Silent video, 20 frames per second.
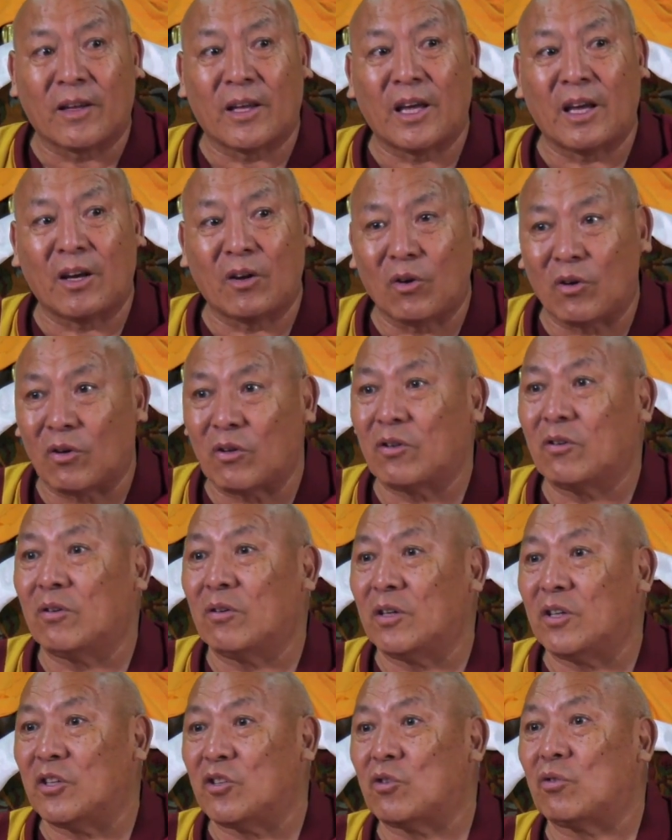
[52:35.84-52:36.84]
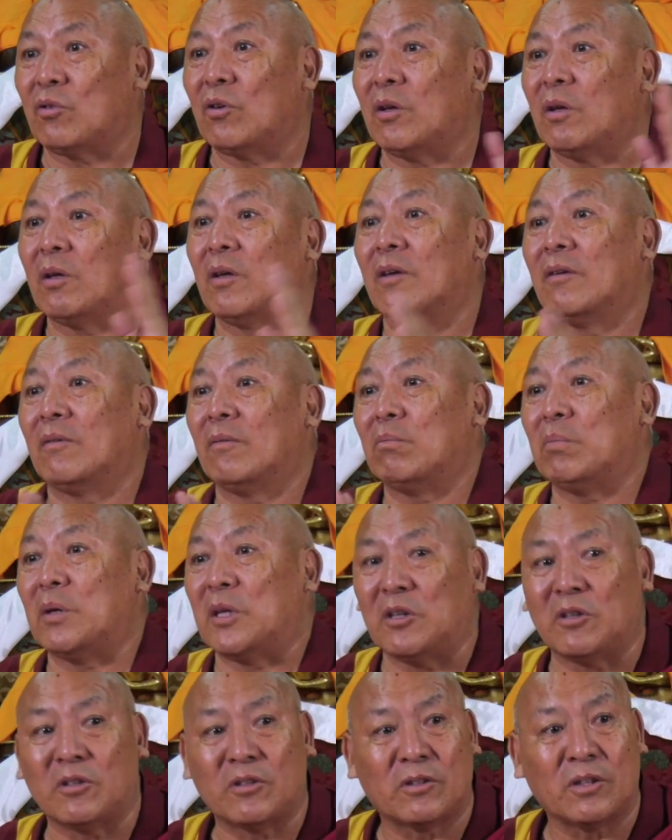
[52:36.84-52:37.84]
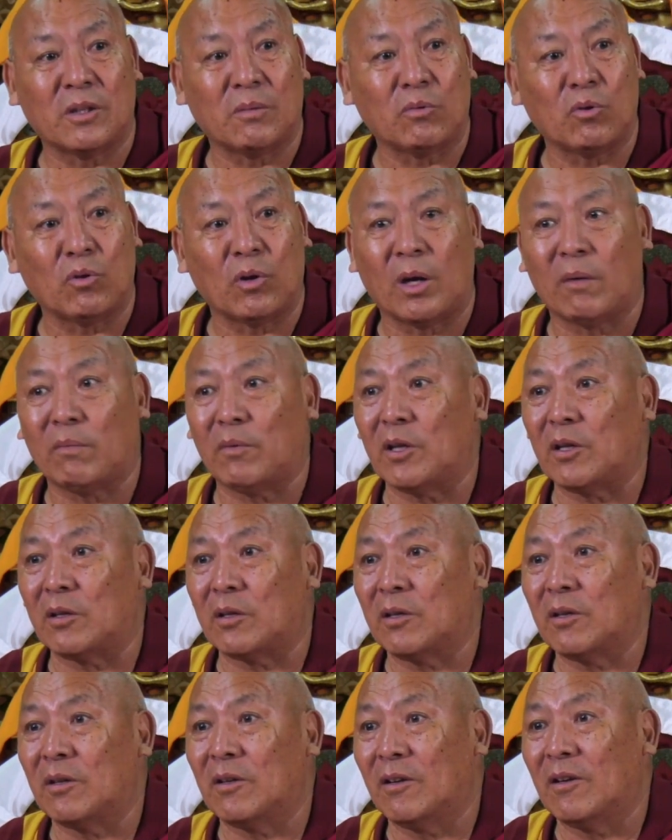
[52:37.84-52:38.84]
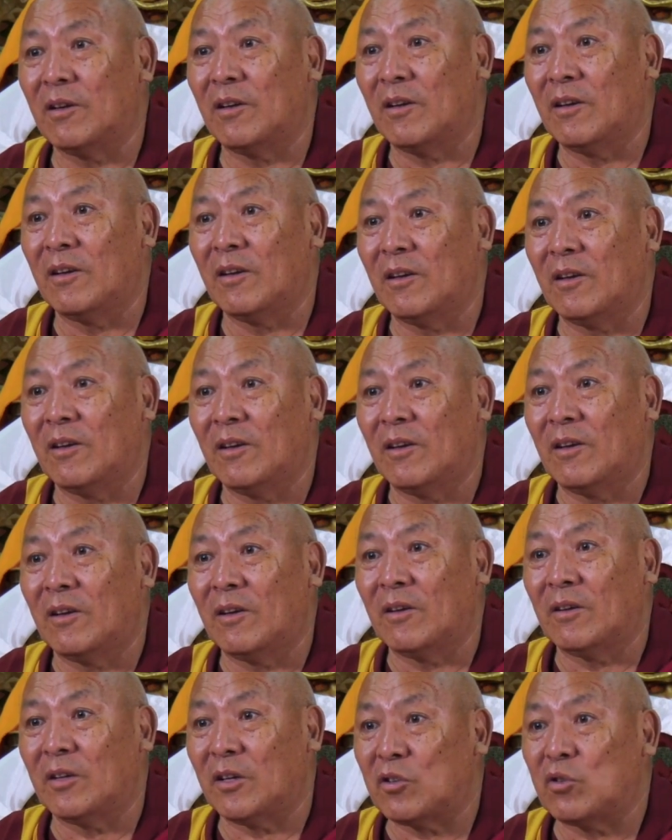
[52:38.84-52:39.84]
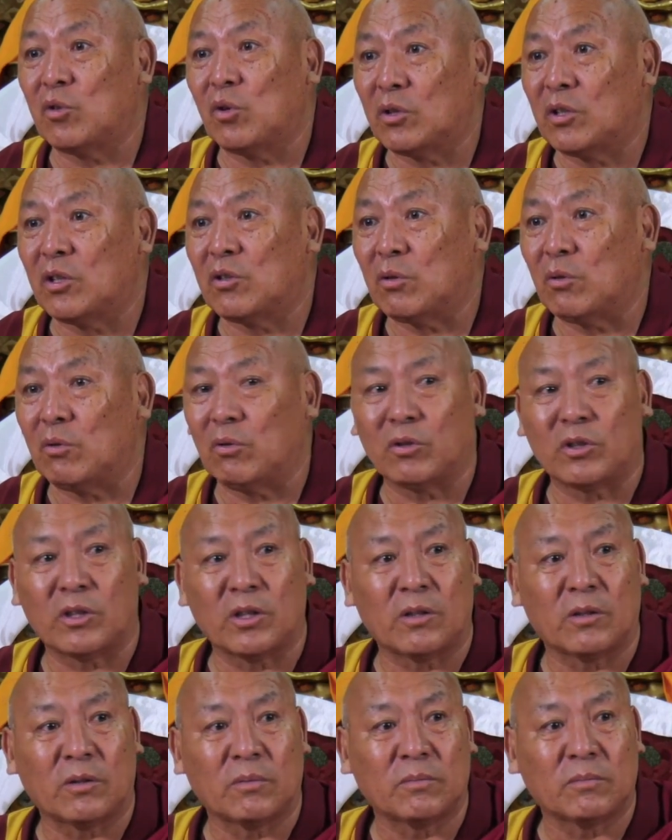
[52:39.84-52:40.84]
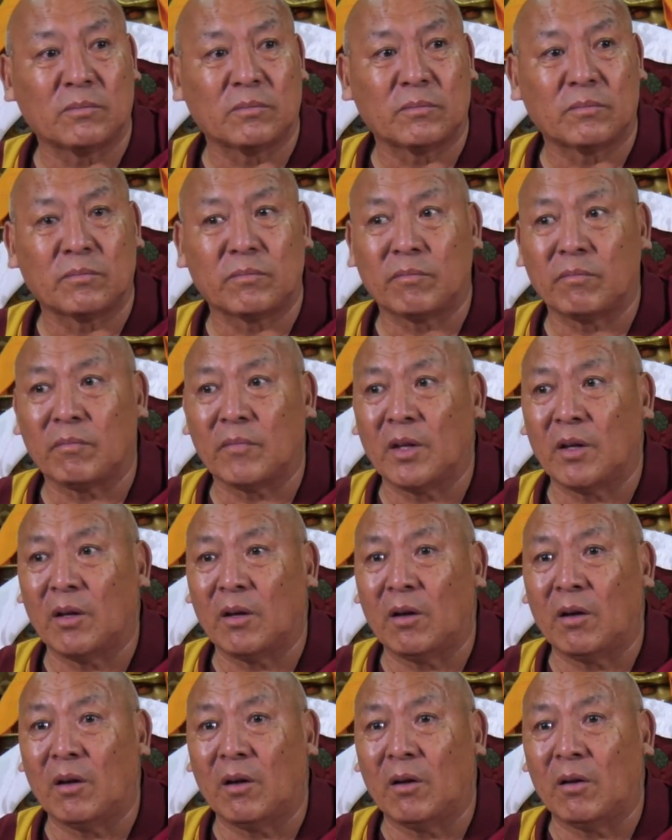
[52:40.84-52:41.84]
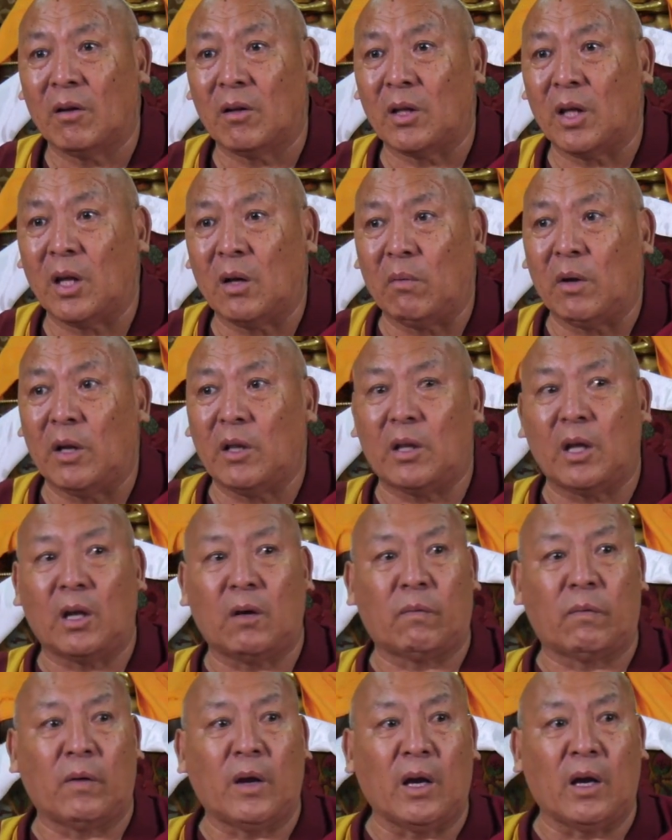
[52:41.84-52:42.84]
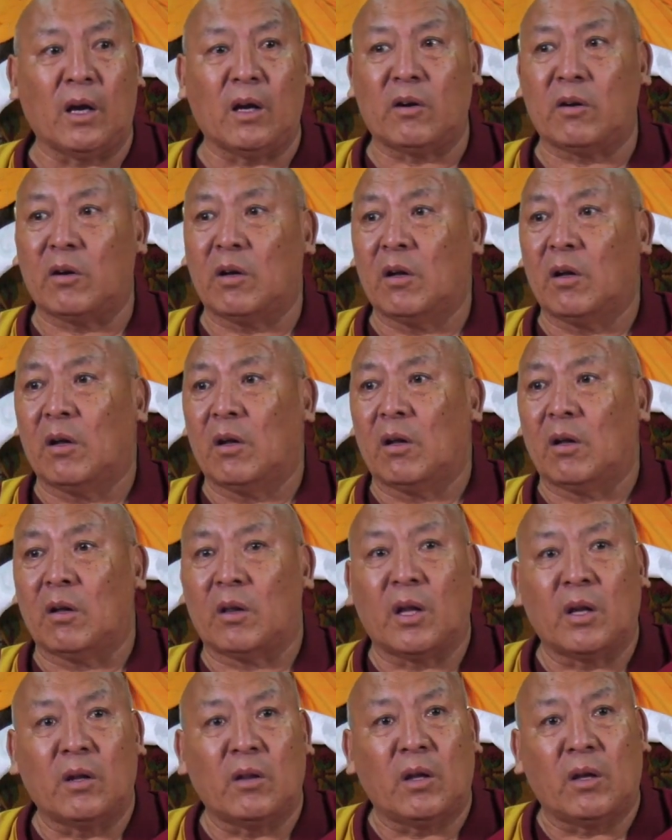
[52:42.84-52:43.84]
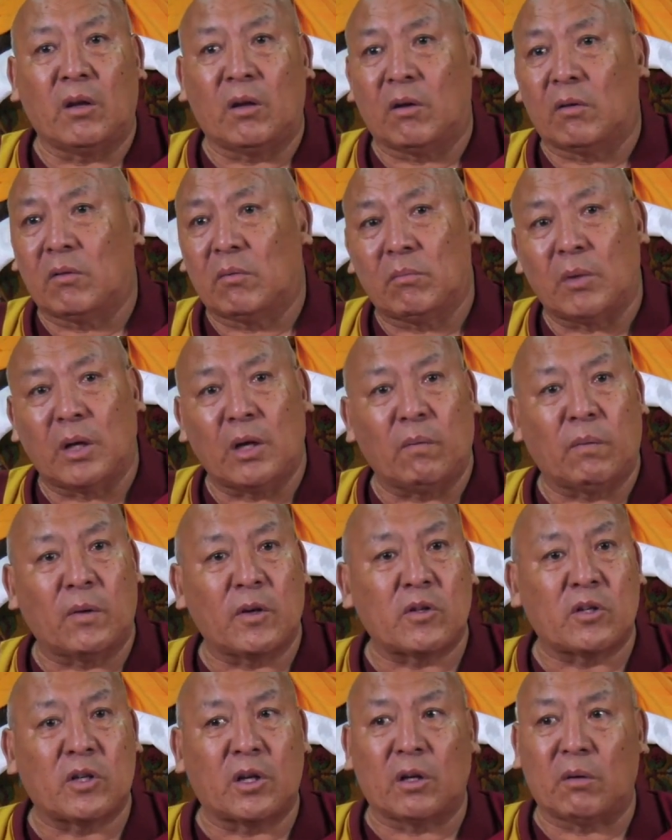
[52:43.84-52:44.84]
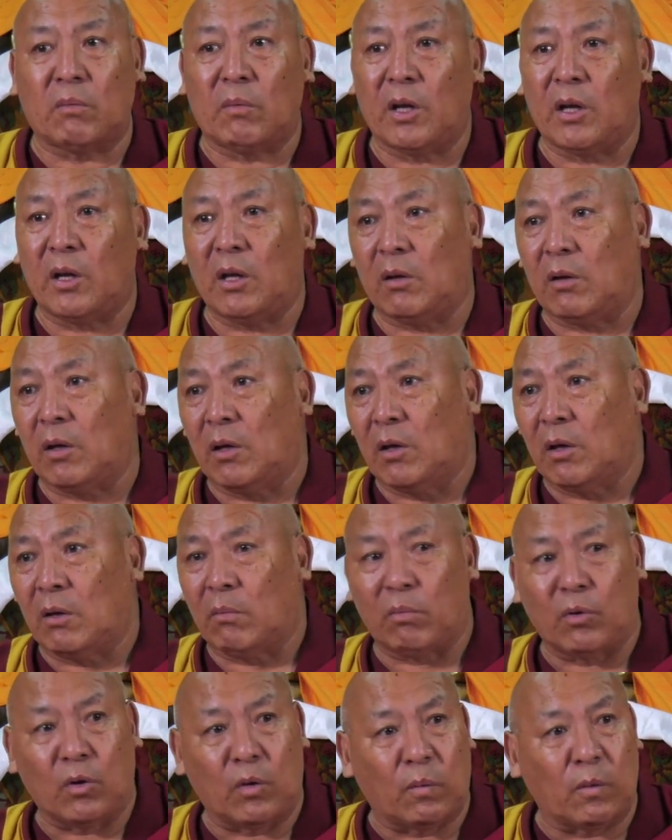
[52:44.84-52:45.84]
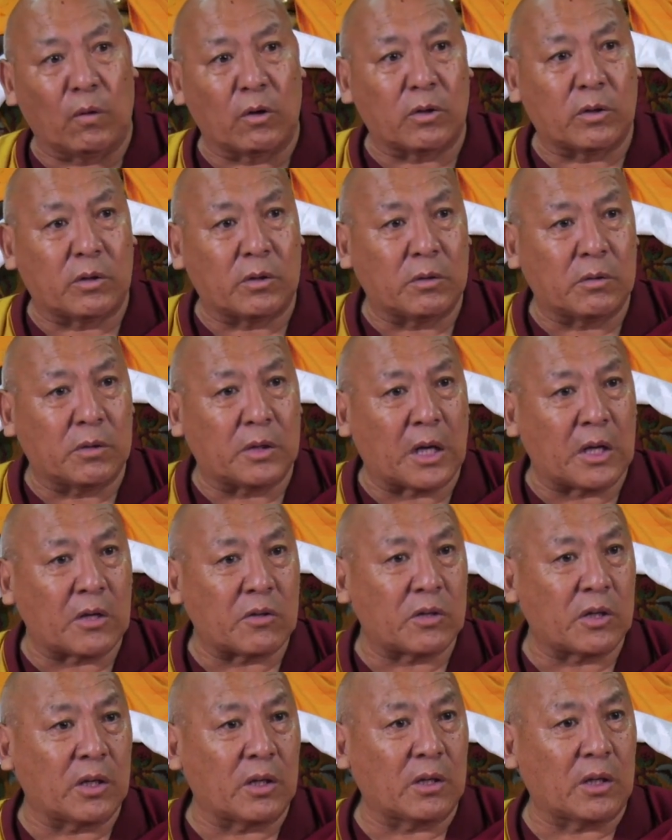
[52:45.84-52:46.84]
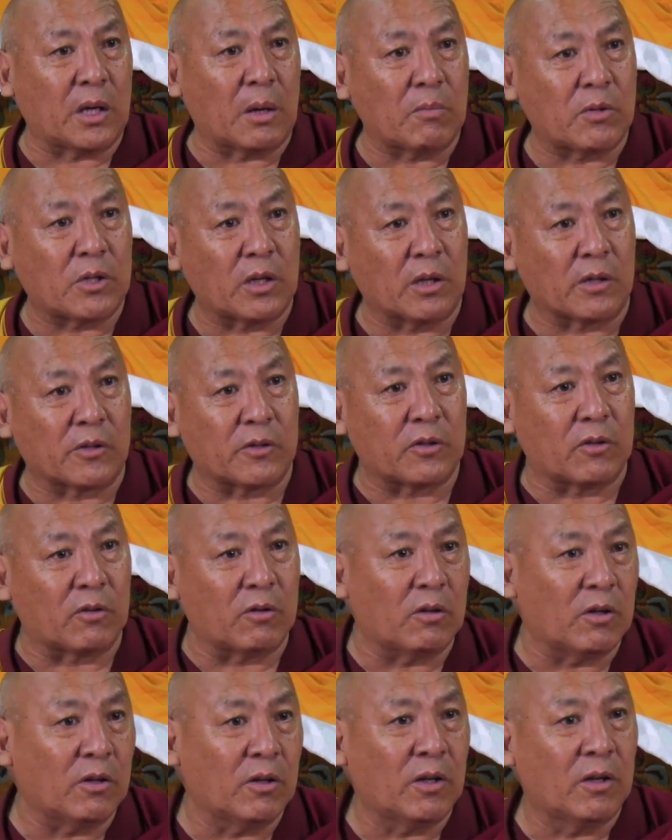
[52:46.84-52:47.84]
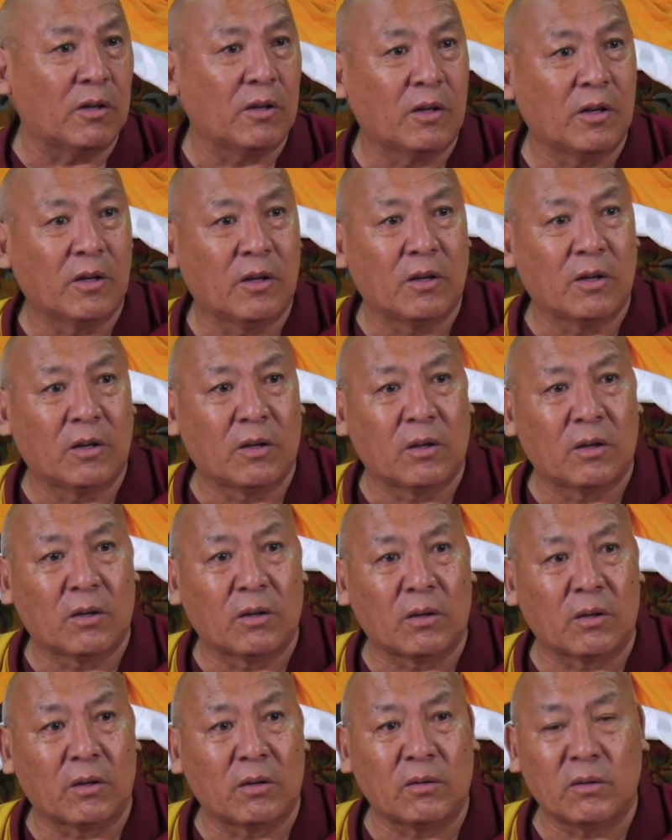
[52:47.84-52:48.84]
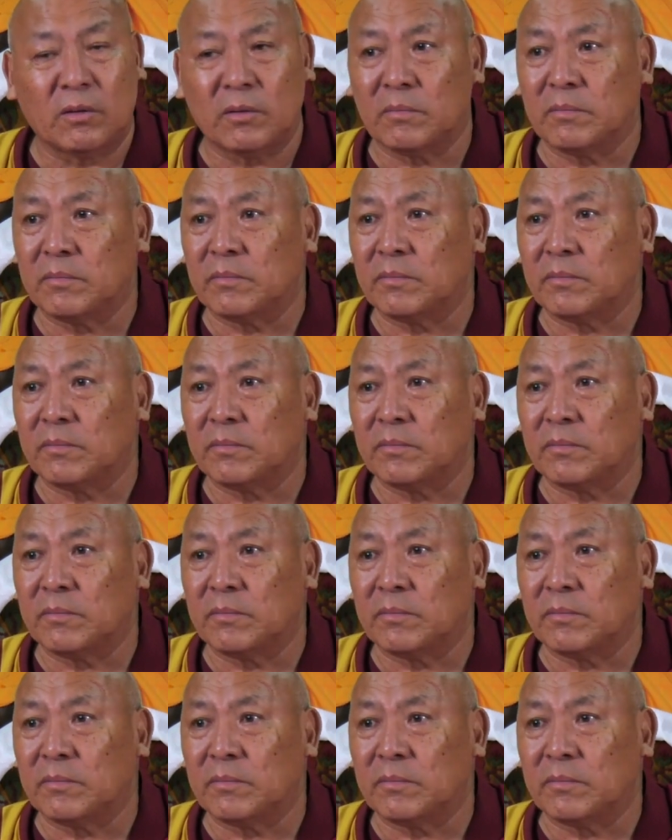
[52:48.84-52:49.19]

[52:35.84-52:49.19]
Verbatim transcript: cannot destroy peace. If you have that, that's not the solution. Then when that failed, then they manifested many beautiful dancing damsels, you know, uh,